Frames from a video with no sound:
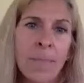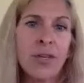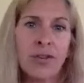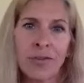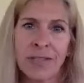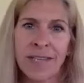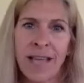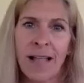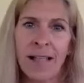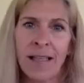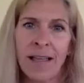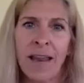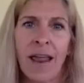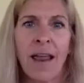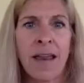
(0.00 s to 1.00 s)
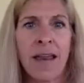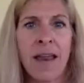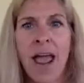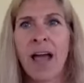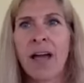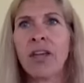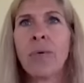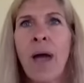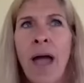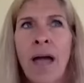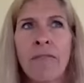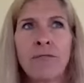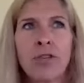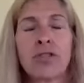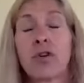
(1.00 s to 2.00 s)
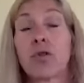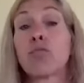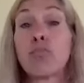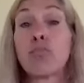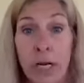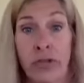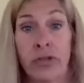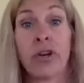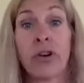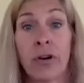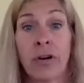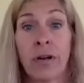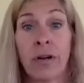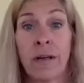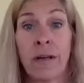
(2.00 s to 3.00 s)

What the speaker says: in your salad. And now you have just a richer,